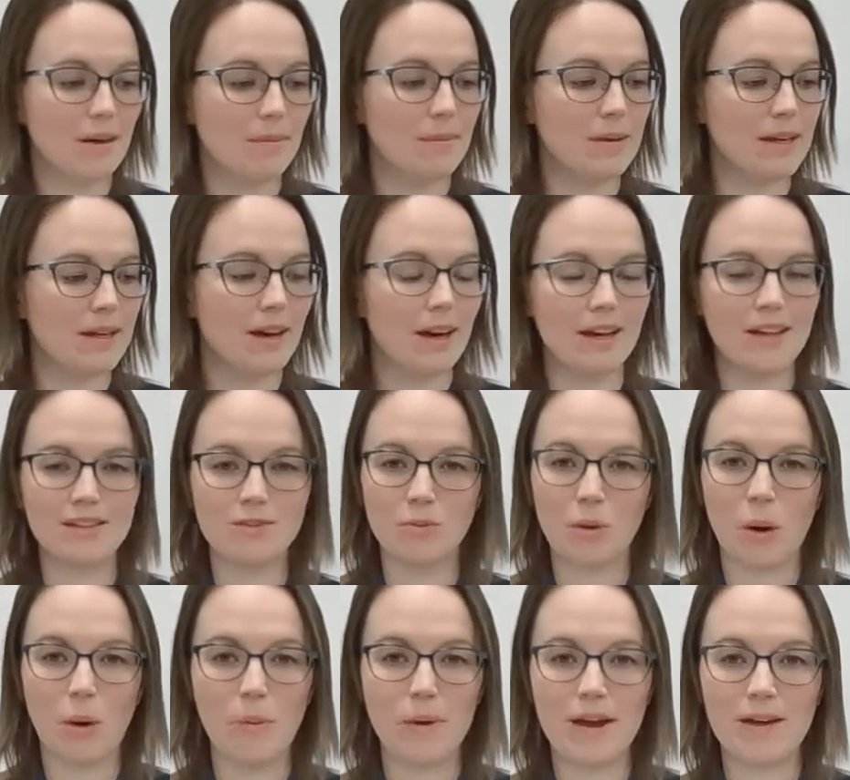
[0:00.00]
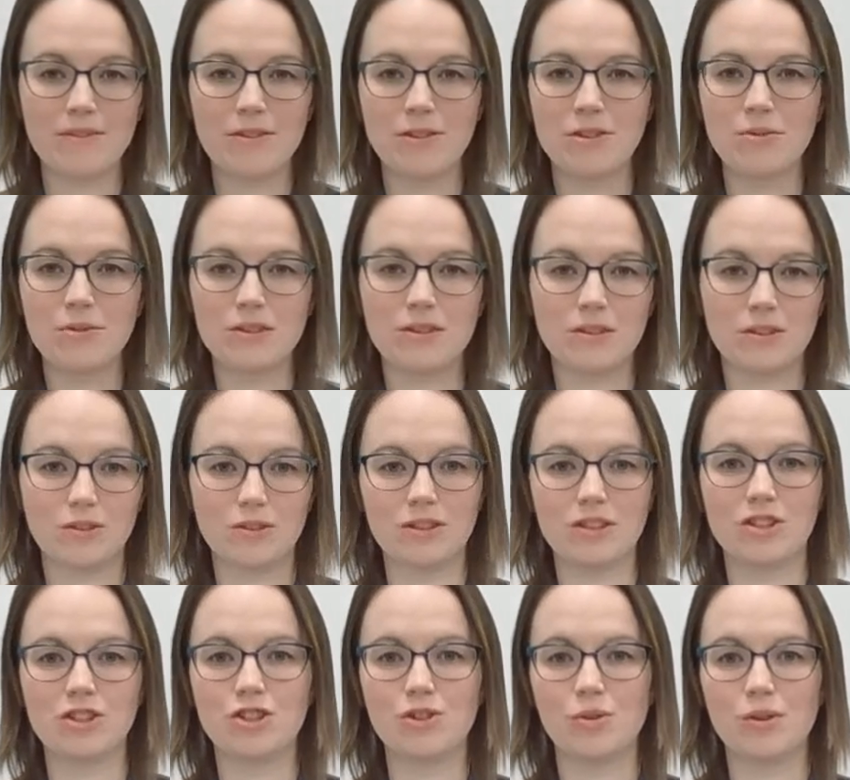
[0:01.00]
because all we have to do is learn
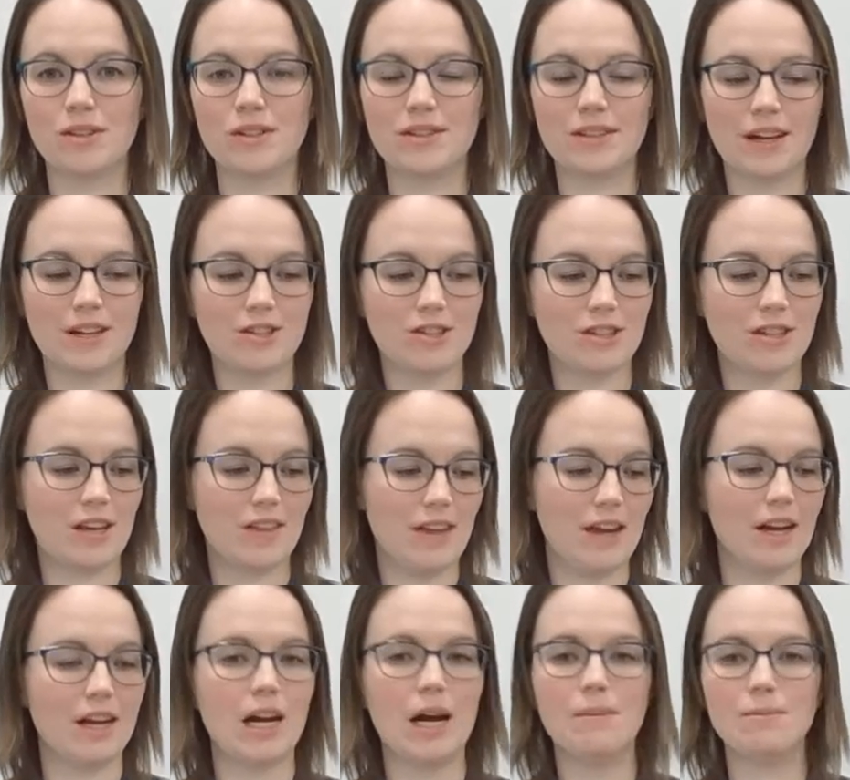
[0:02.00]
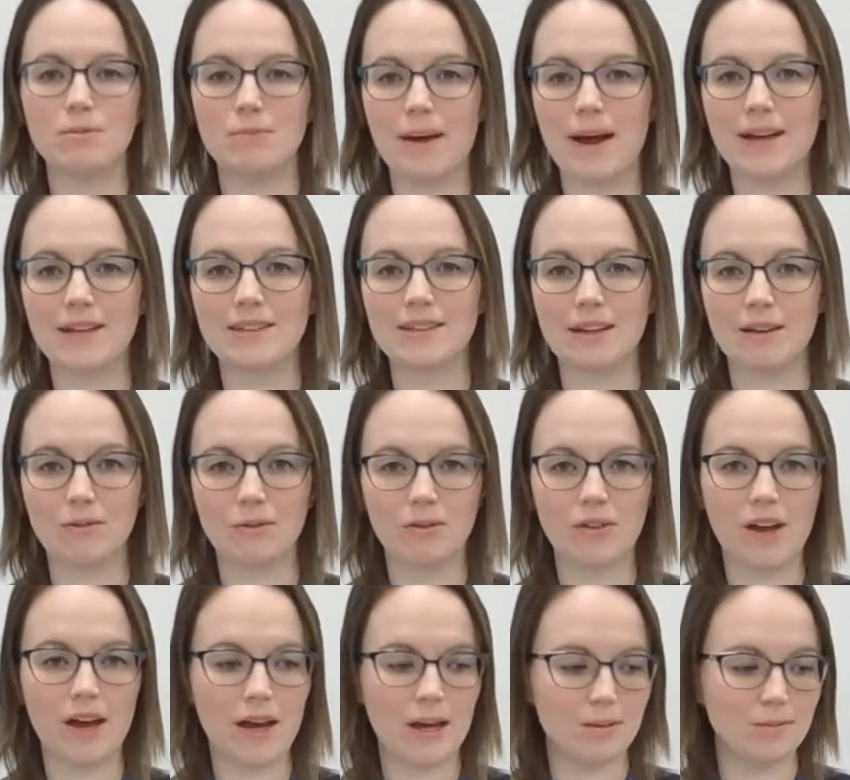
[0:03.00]
a short section and then it comes back several
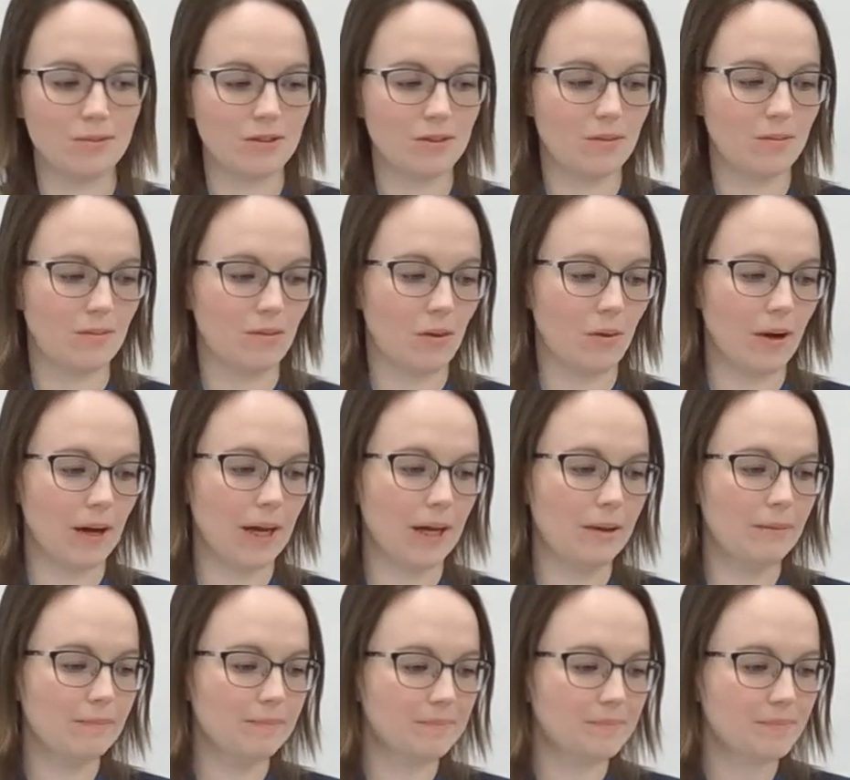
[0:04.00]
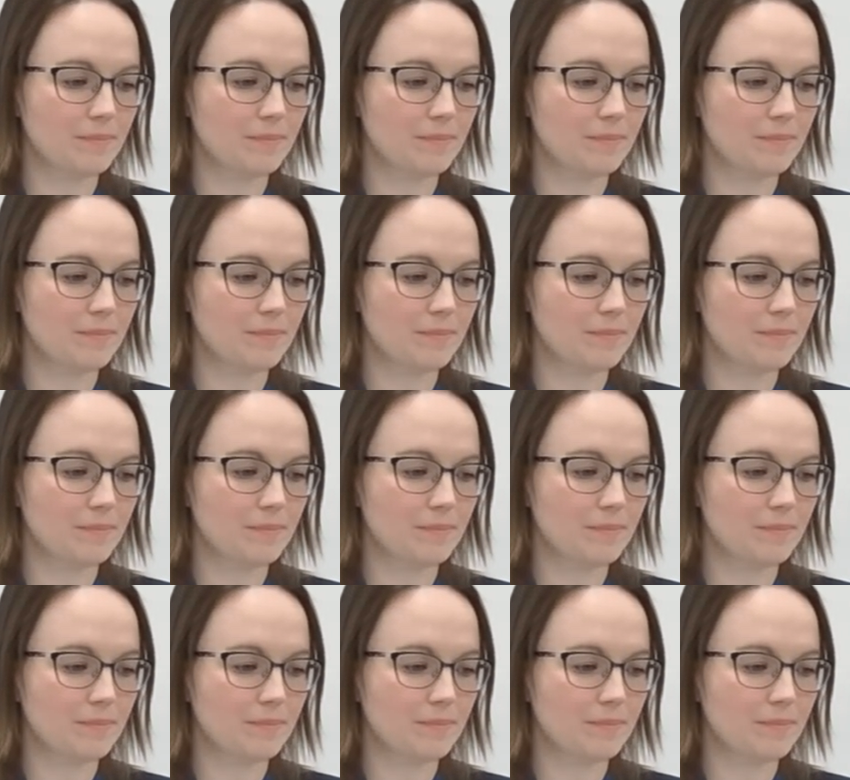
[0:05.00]
times, okay?